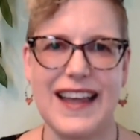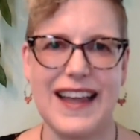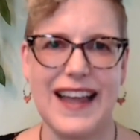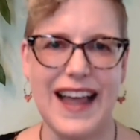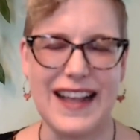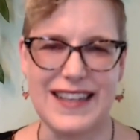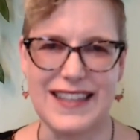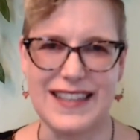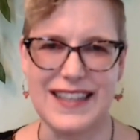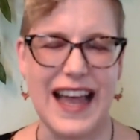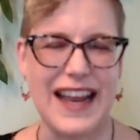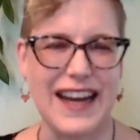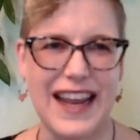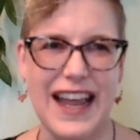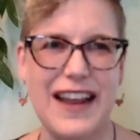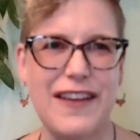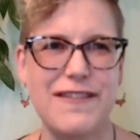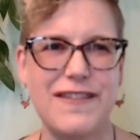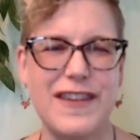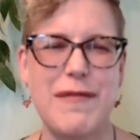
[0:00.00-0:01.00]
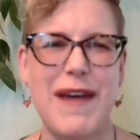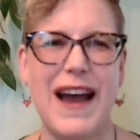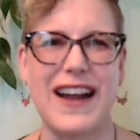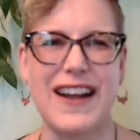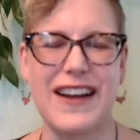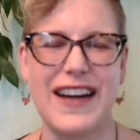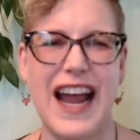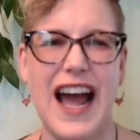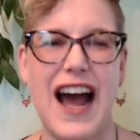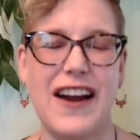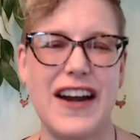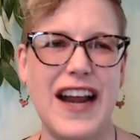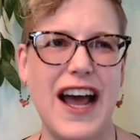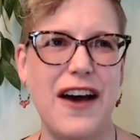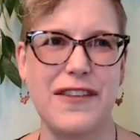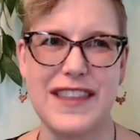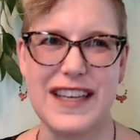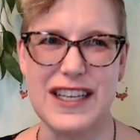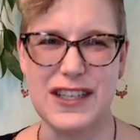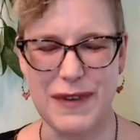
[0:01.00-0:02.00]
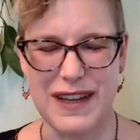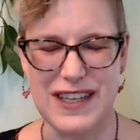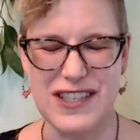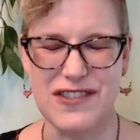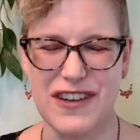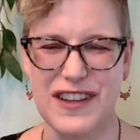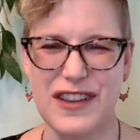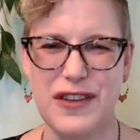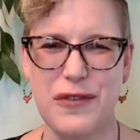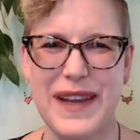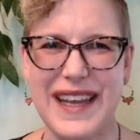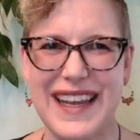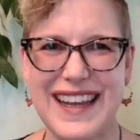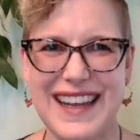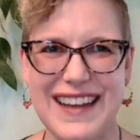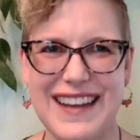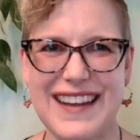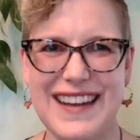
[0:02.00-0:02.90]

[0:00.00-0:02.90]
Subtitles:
and getting feedback on how things went during the week